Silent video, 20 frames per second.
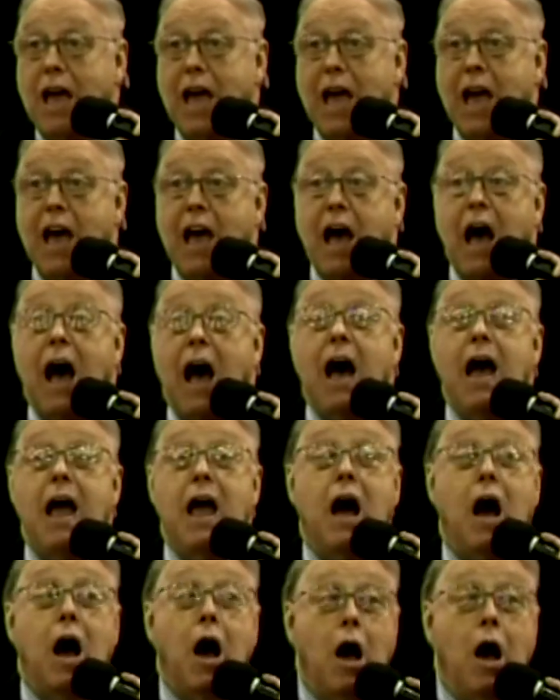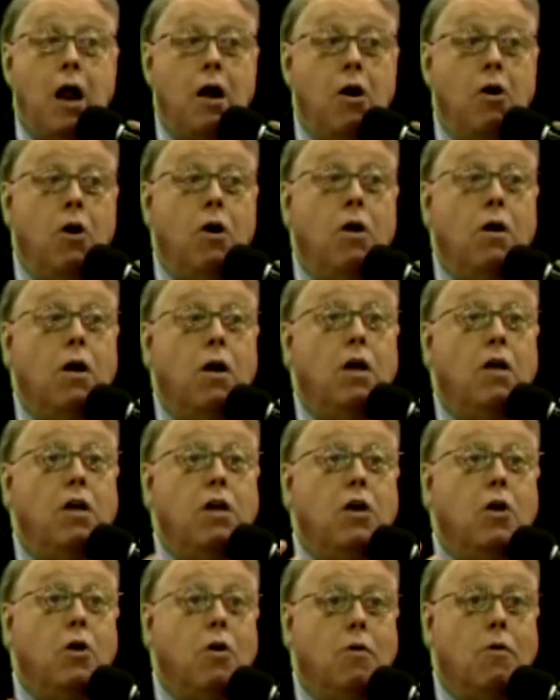and I
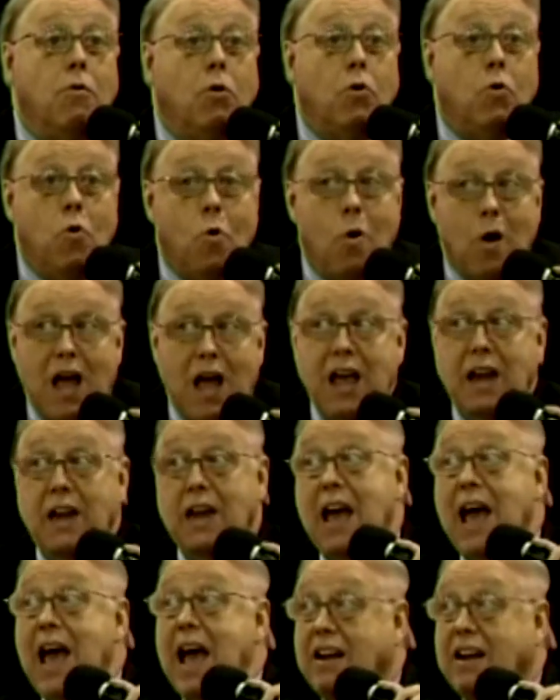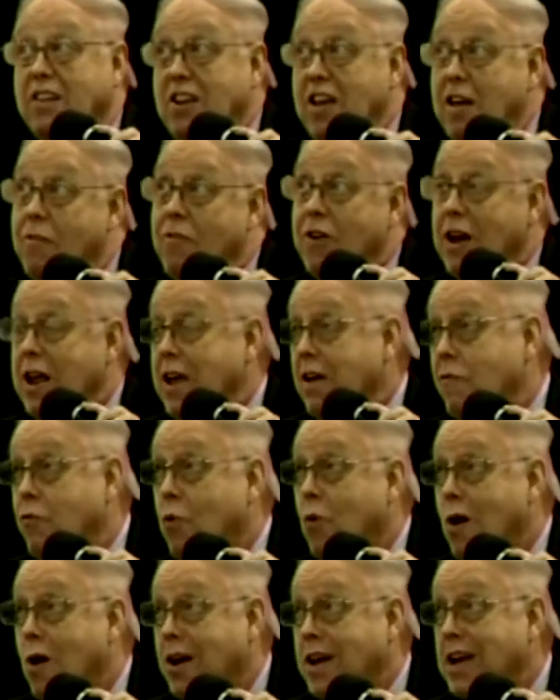honor your great activity
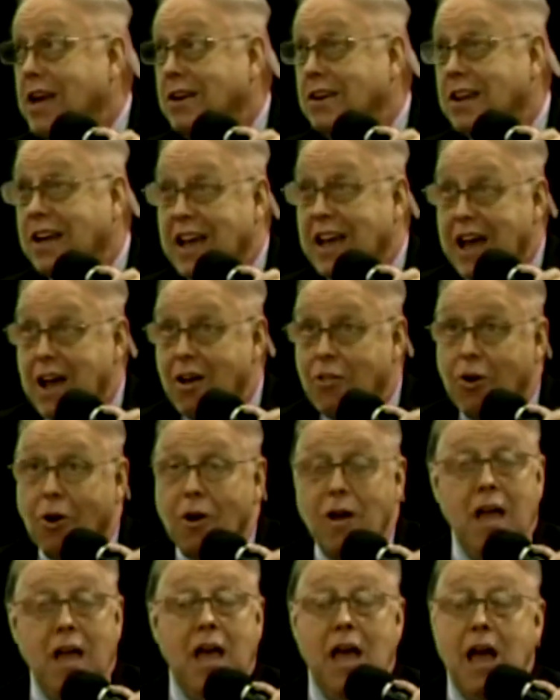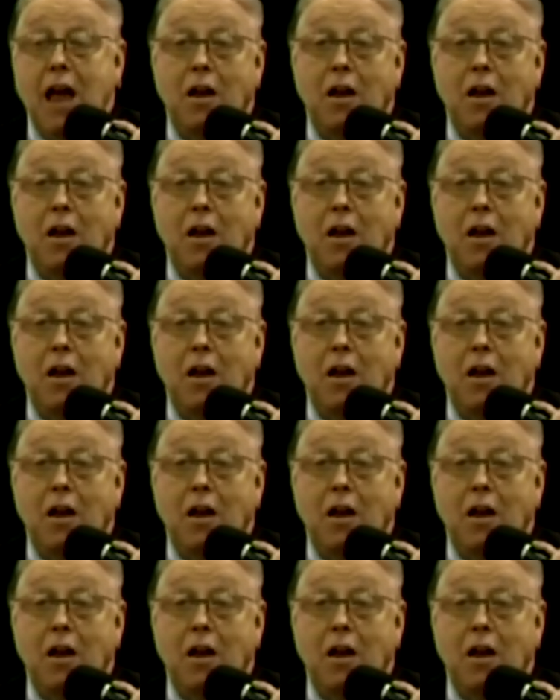of working together,